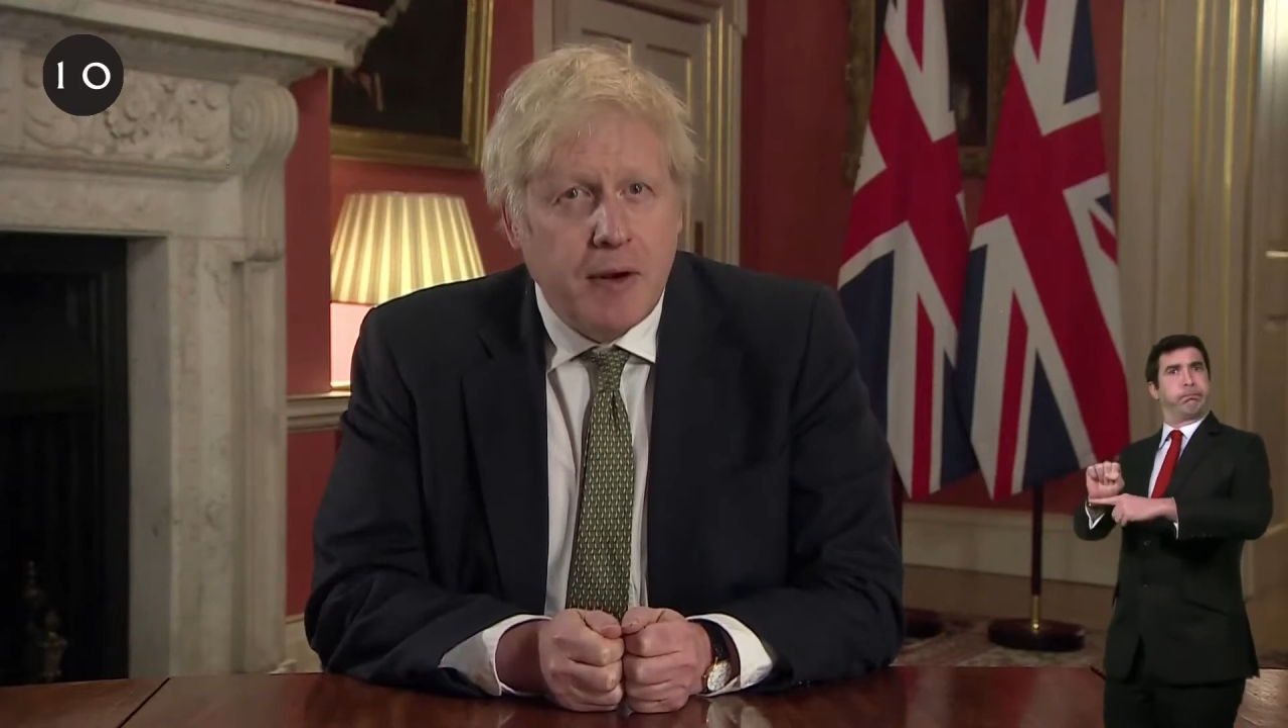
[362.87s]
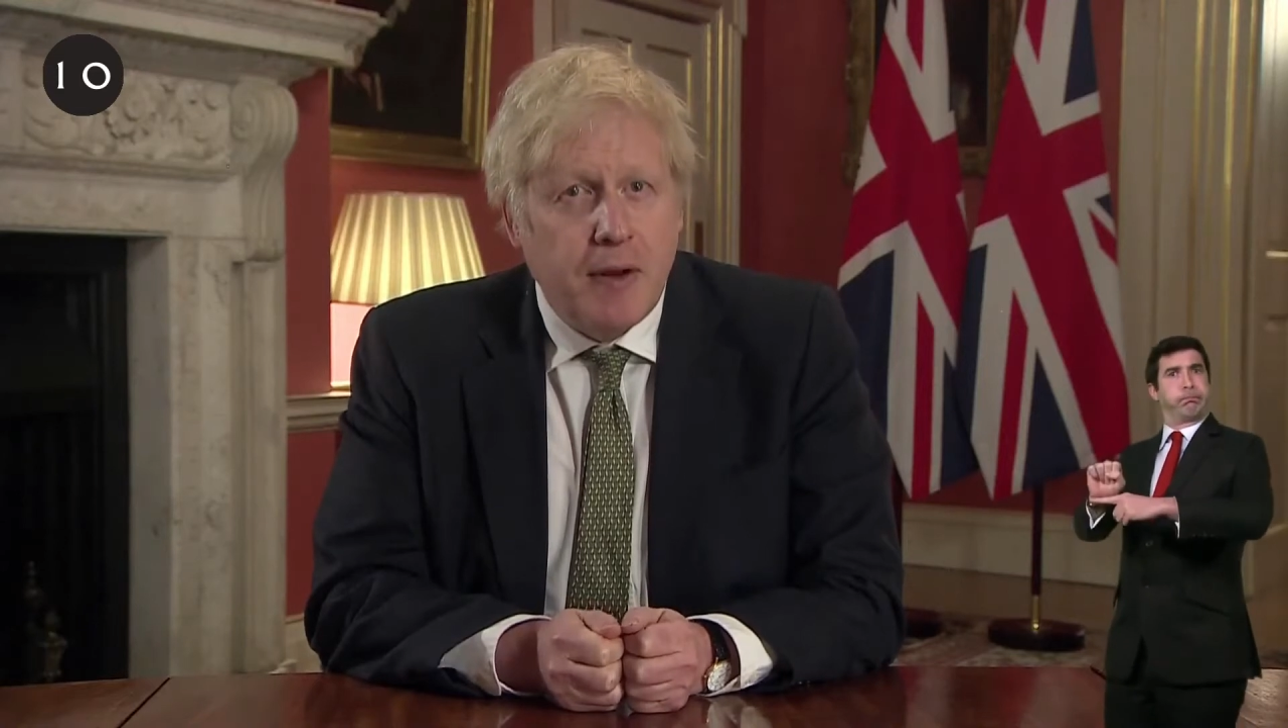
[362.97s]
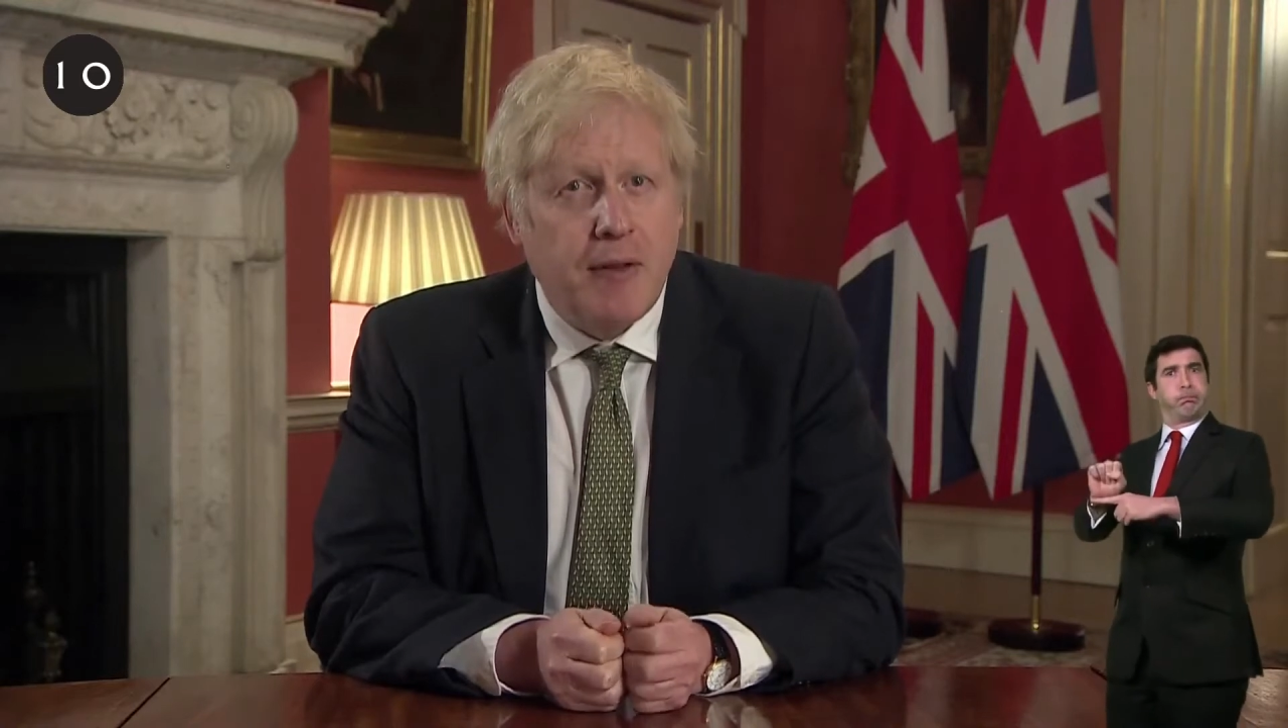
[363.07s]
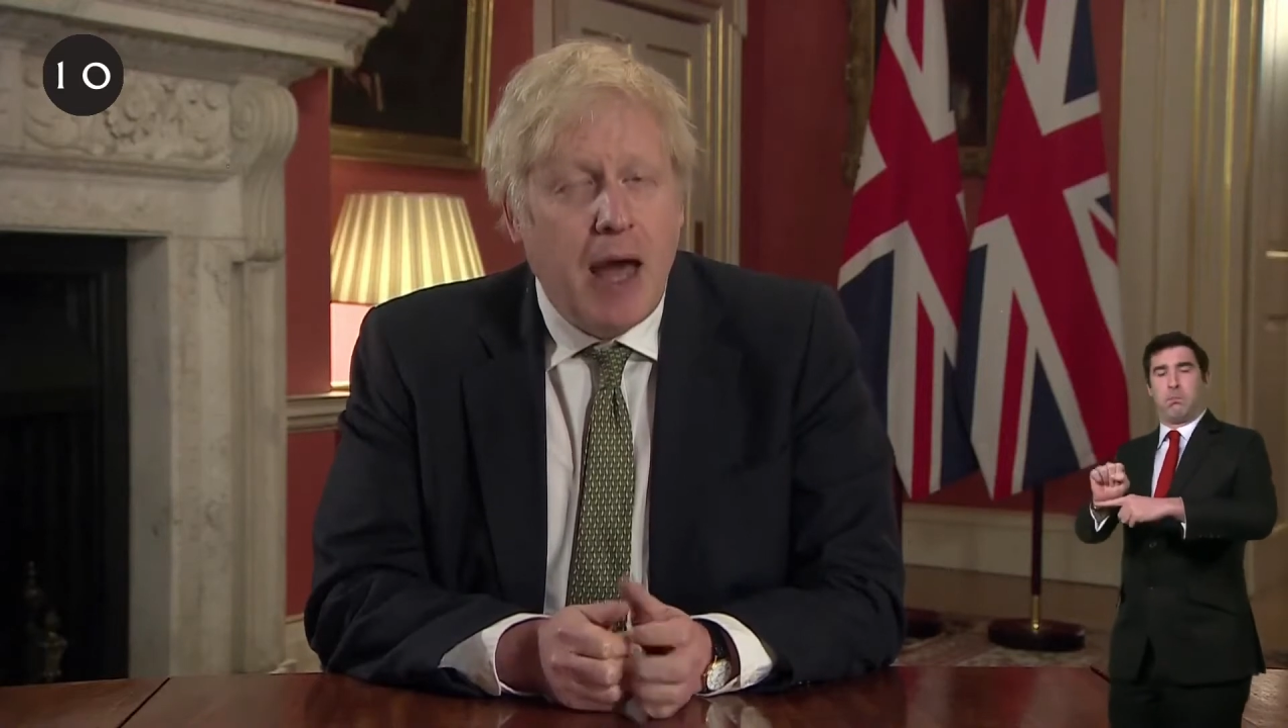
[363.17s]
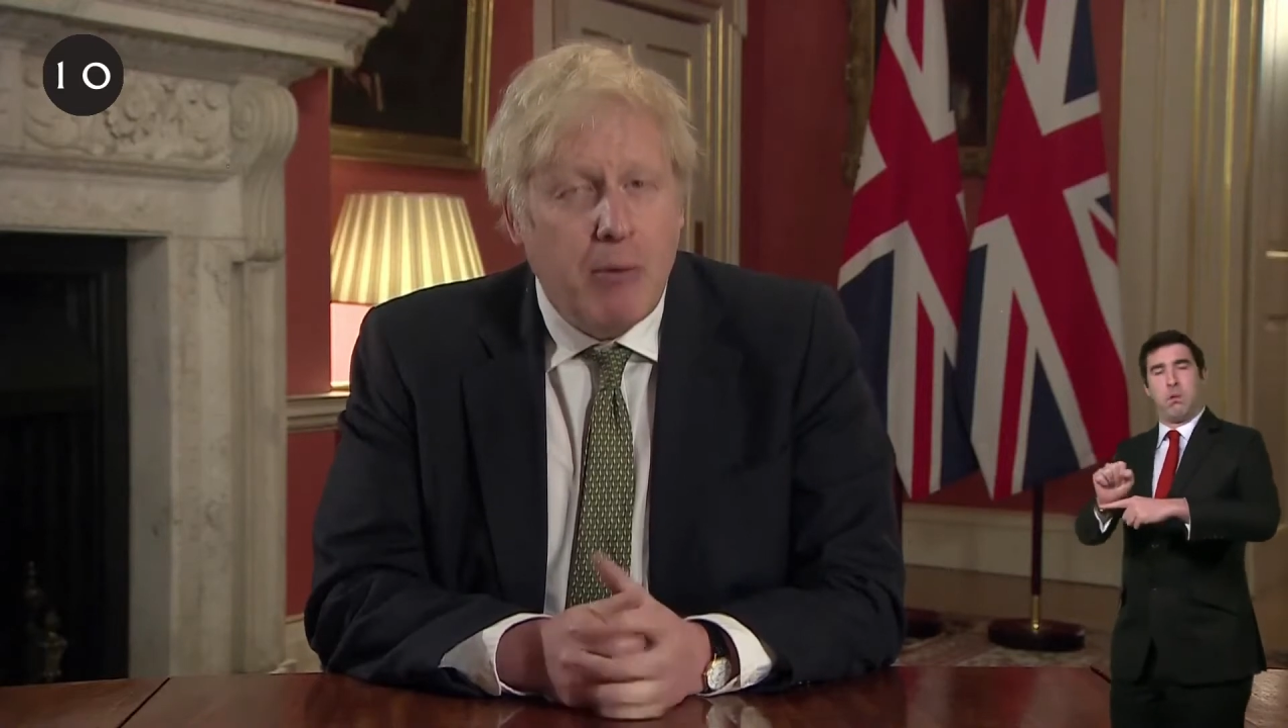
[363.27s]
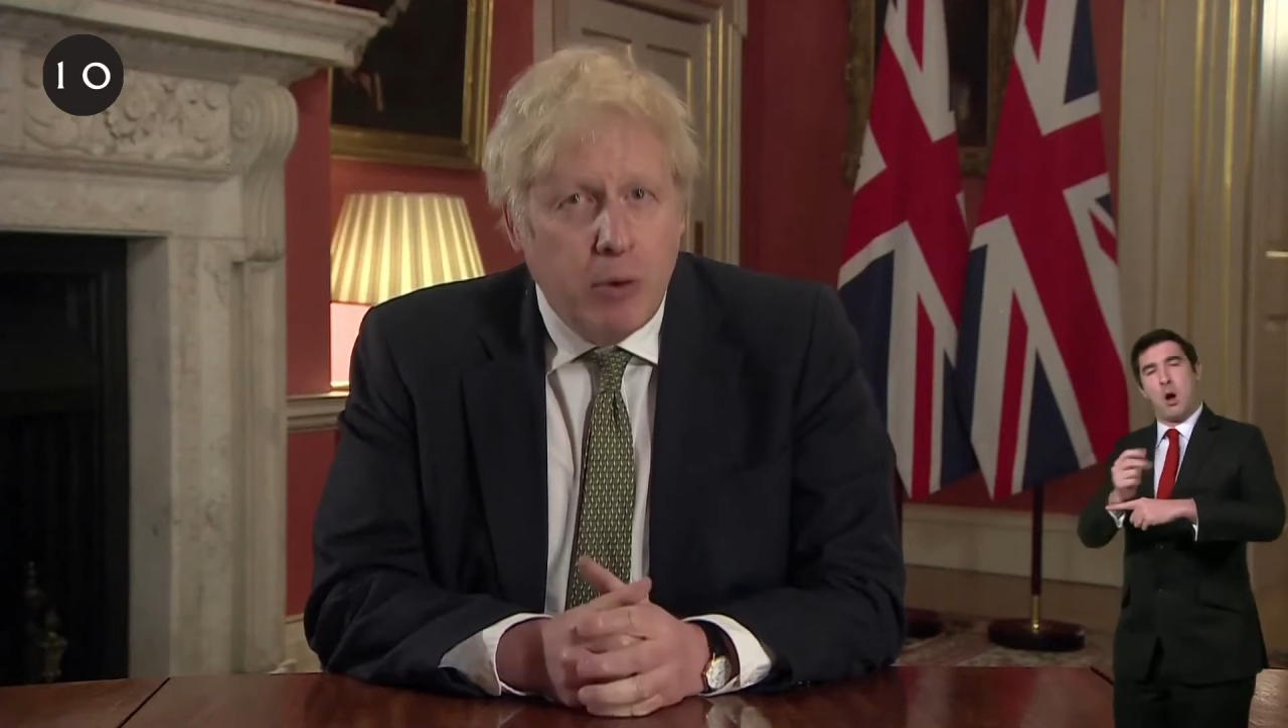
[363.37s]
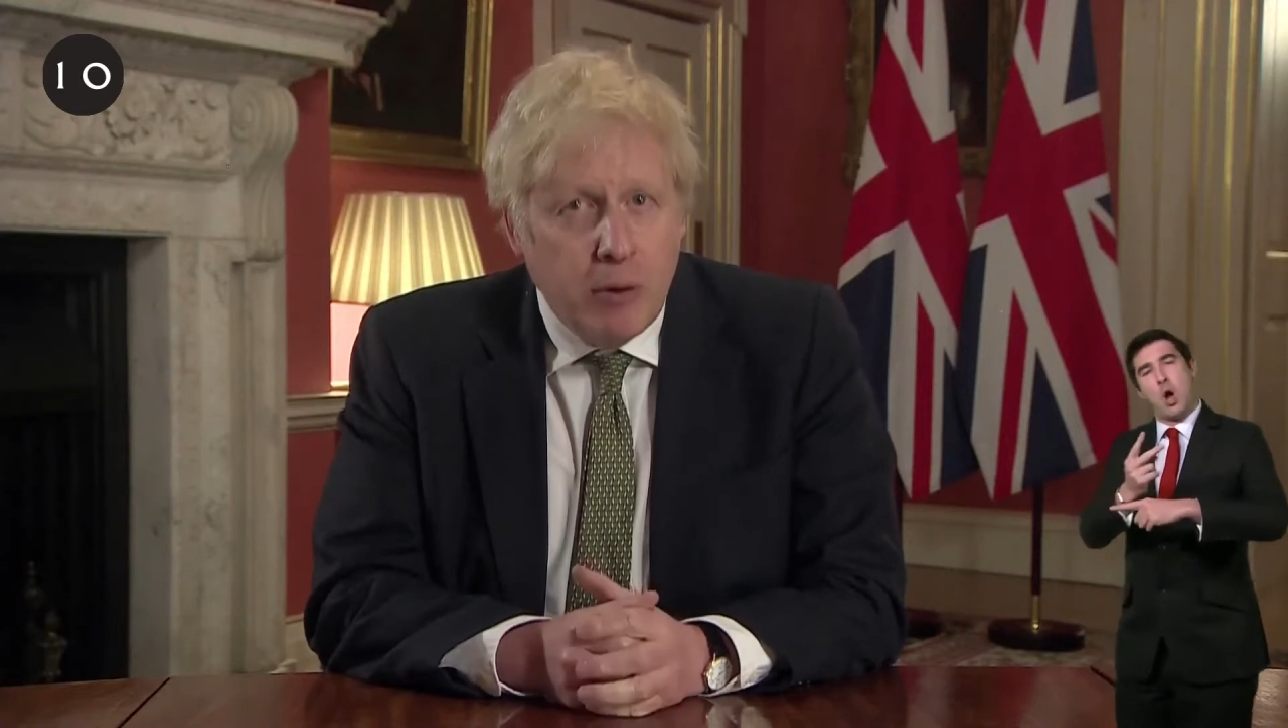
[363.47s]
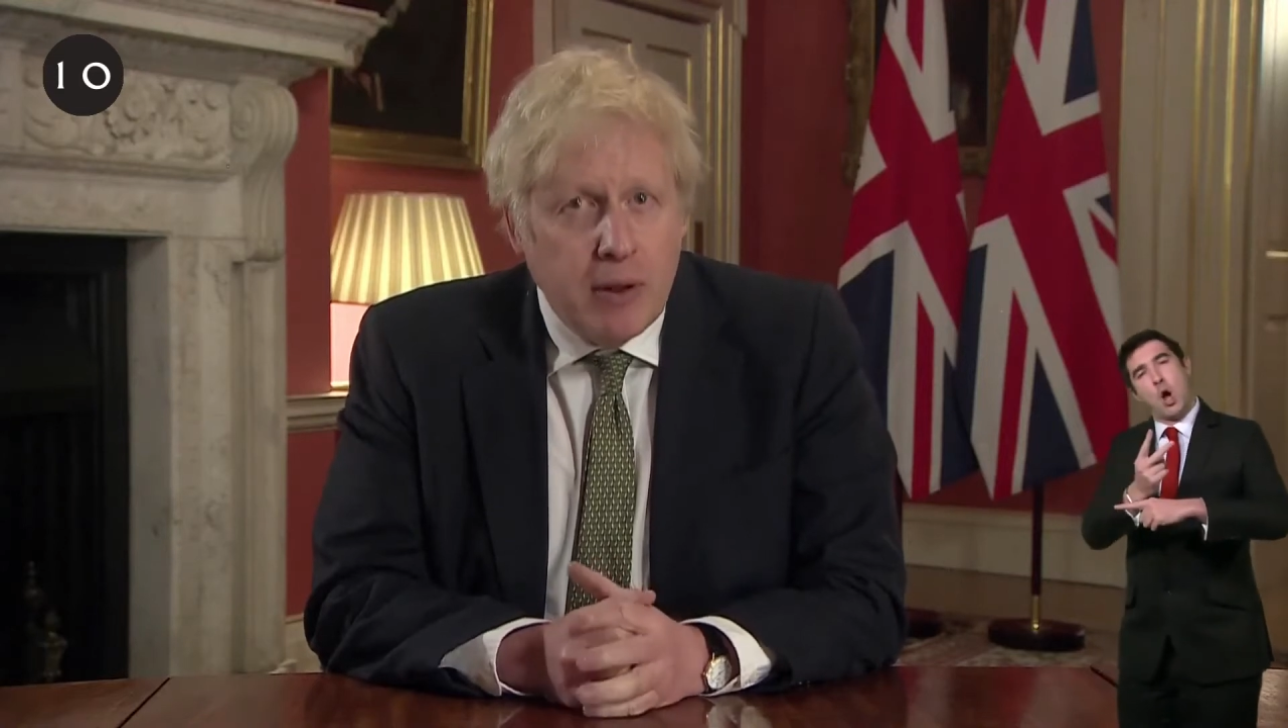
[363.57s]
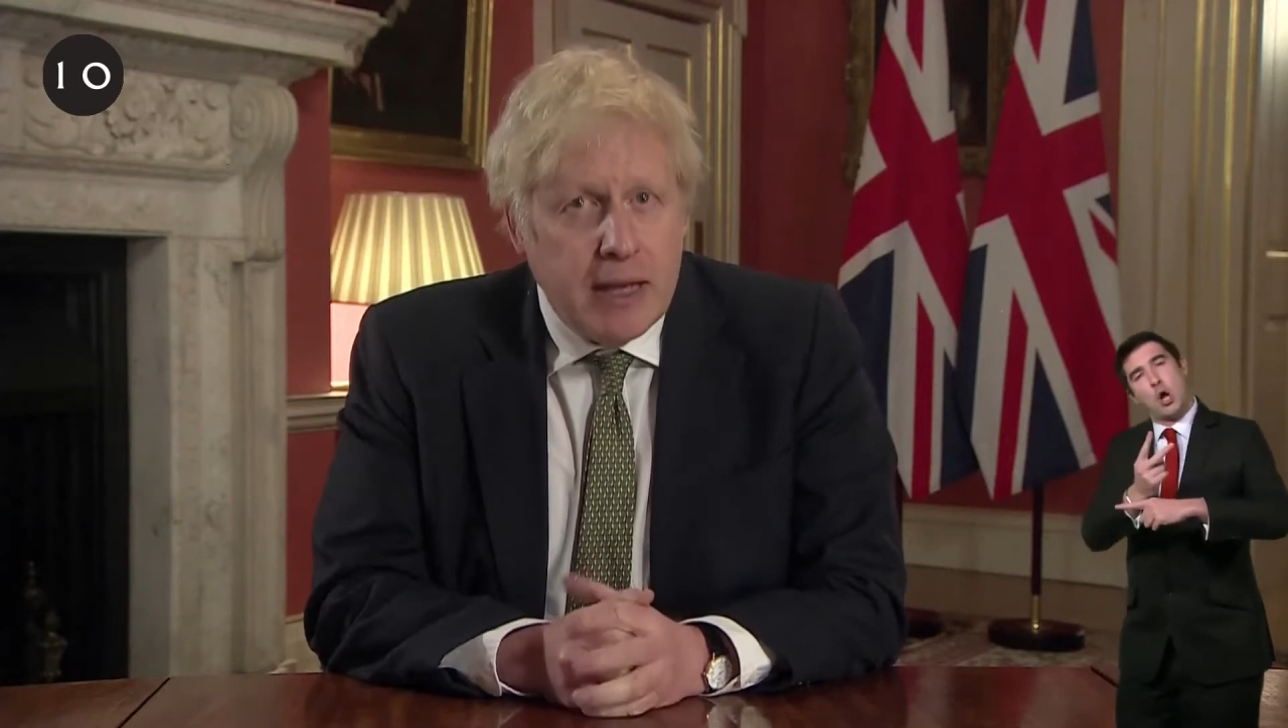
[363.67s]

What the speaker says: that will